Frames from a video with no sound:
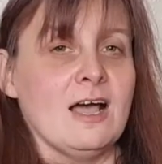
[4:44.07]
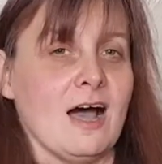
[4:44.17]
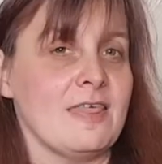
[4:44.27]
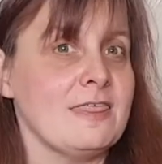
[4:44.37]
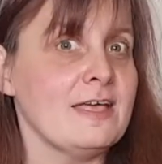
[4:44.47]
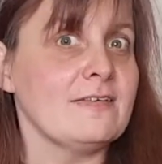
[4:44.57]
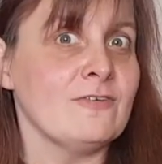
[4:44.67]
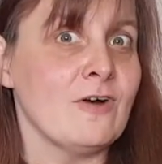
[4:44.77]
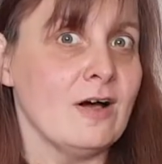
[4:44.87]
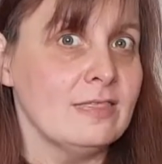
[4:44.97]
I think
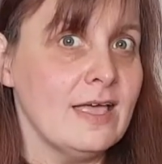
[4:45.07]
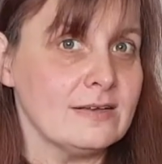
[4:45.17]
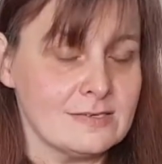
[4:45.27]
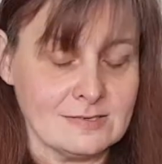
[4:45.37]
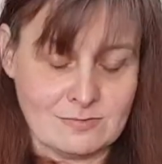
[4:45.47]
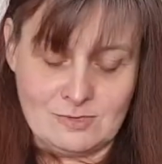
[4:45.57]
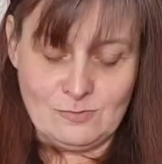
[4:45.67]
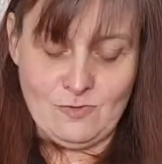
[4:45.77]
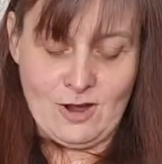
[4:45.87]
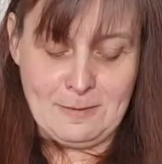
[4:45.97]
for our next
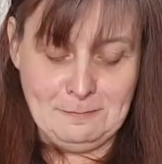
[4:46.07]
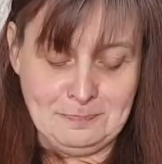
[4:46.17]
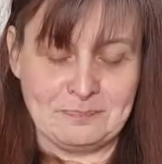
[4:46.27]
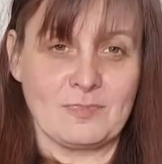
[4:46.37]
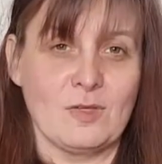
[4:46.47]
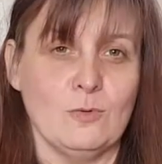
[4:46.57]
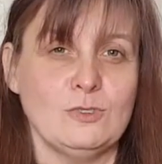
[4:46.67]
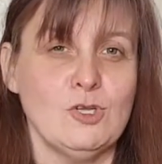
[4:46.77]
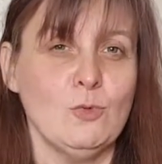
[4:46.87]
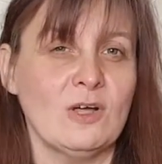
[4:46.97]
rhyme, we'll
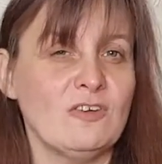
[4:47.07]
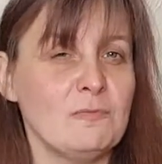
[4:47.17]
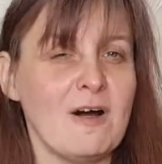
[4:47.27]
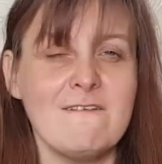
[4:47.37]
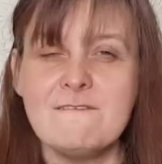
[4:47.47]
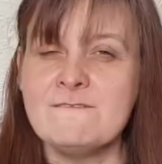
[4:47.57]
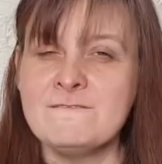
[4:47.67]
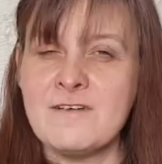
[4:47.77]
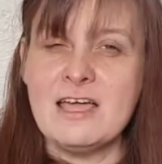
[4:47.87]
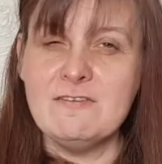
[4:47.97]
do one of my
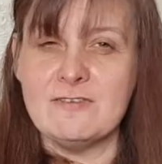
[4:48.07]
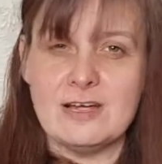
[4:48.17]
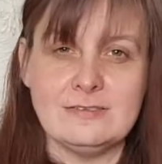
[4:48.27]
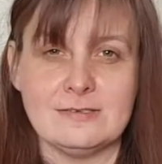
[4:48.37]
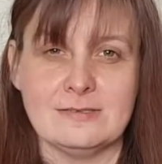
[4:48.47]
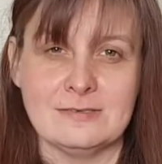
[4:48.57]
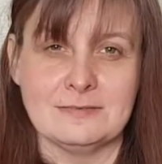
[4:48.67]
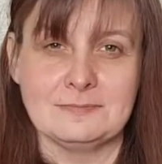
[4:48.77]
favourites.